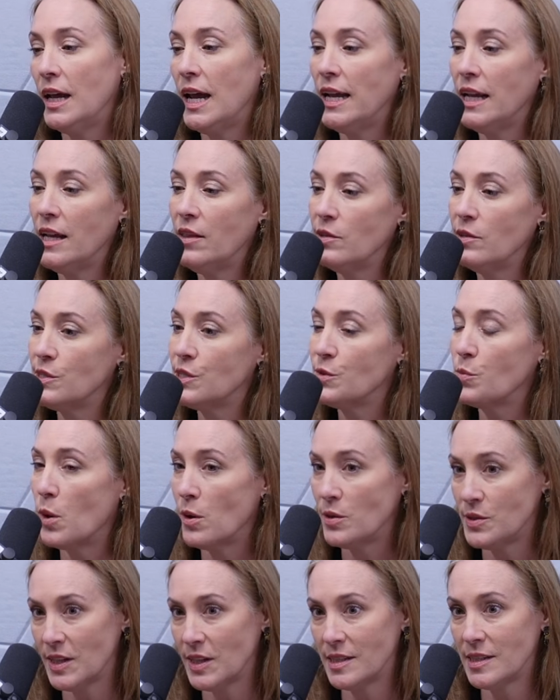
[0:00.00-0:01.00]
and in the
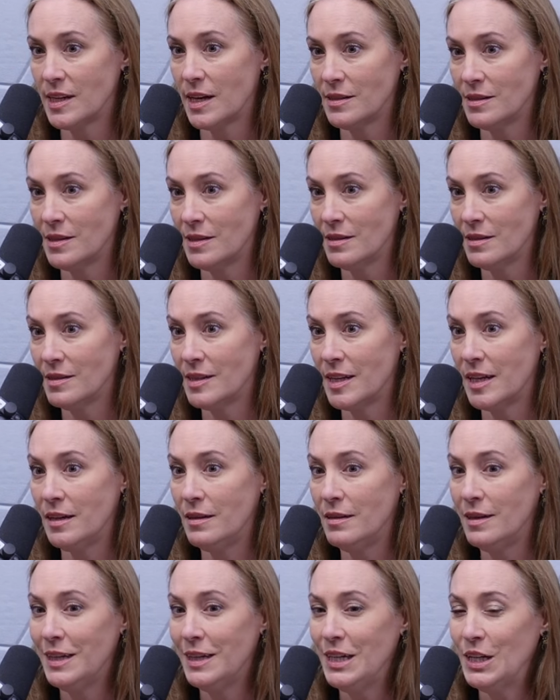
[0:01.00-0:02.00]
small successes that
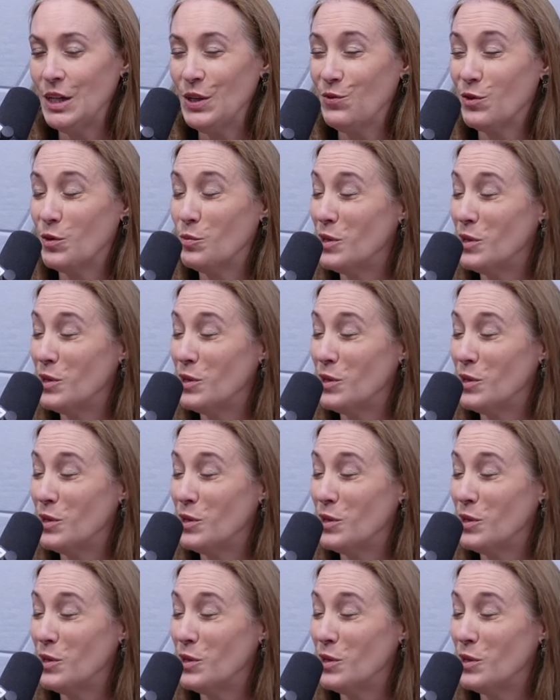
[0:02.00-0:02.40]
for